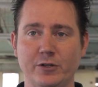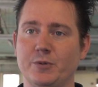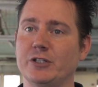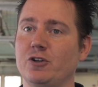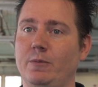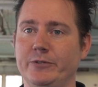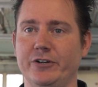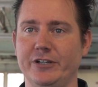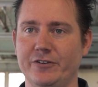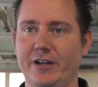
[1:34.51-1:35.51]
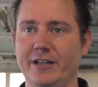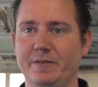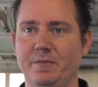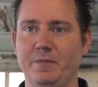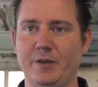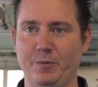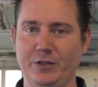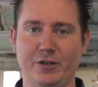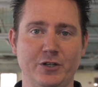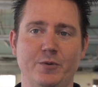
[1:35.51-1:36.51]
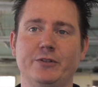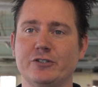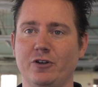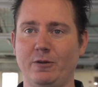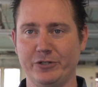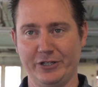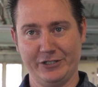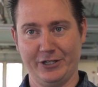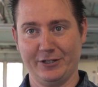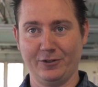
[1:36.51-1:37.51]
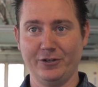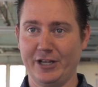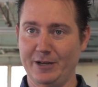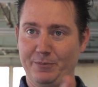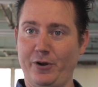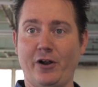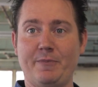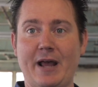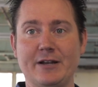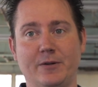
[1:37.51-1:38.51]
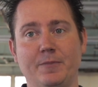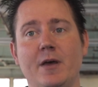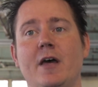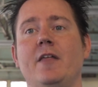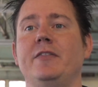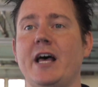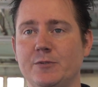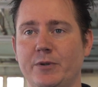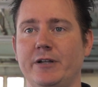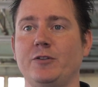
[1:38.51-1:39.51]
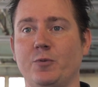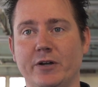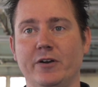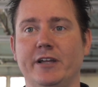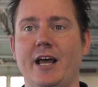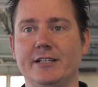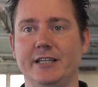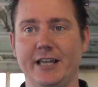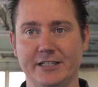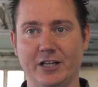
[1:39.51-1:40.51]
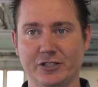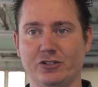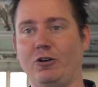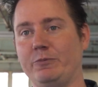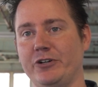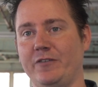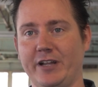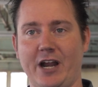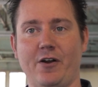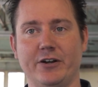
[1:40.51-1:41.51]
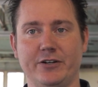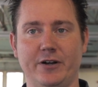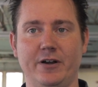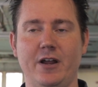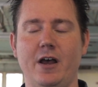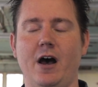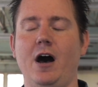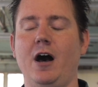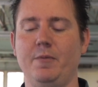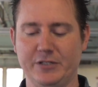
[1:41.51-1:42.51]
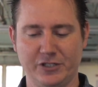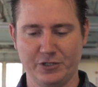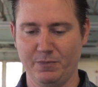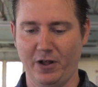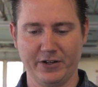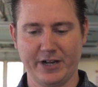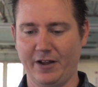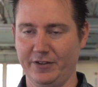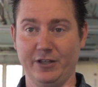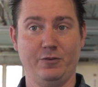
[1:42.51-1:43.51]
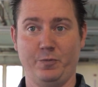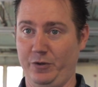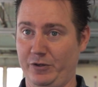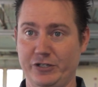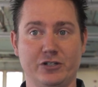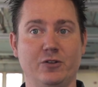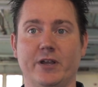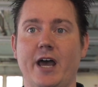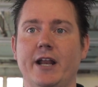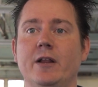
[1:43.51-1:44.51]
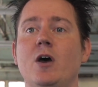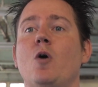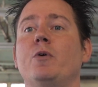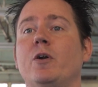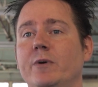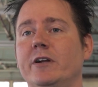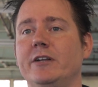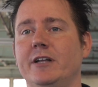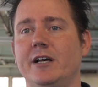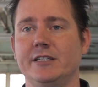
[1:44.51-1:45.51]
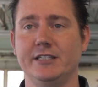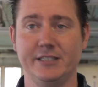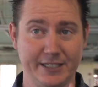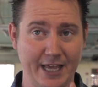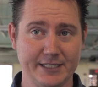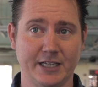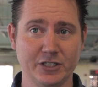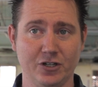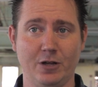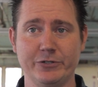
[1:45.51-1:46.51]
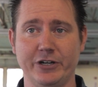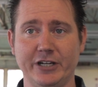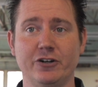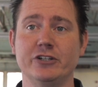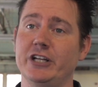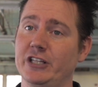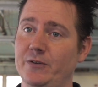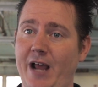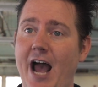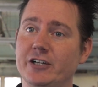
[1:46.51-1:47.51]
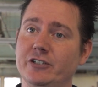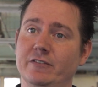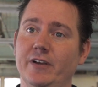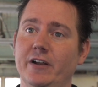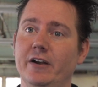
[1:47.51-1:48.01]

knows what a sculpture is, right? What you can do with the sculpture, you get to look at it, put it on your mantle. That's what the rigger gets. He gets a sculpture of a character. It's just molded out, and you can just look at it. What a rigger does, he takes that sculpture and he turns it into an action figure.